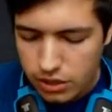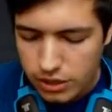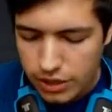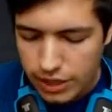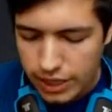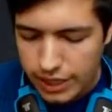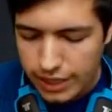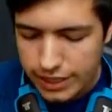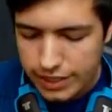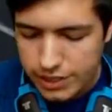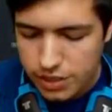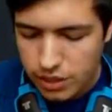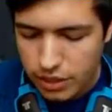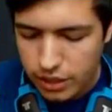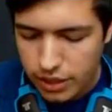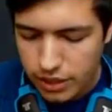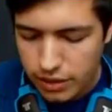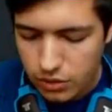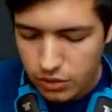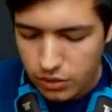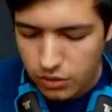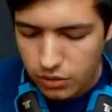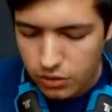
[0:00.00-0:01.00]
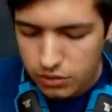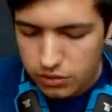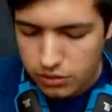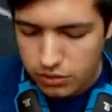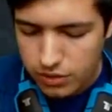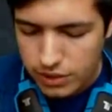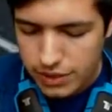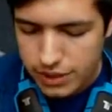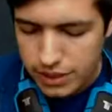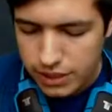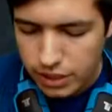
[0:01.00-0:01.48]
Okay, he's going... Oh,
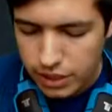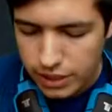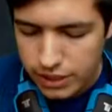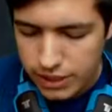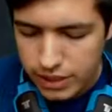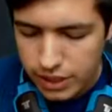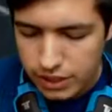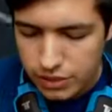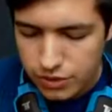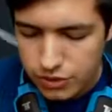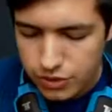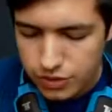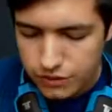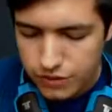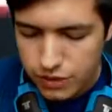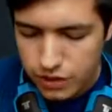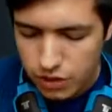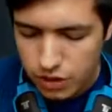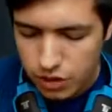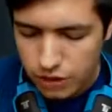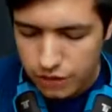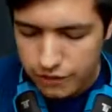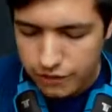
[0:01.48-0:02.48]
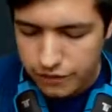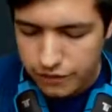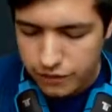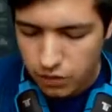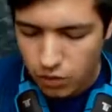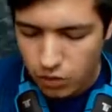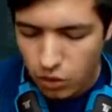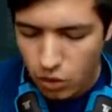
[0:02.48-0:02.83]
where's he going? He's kind of drifting off.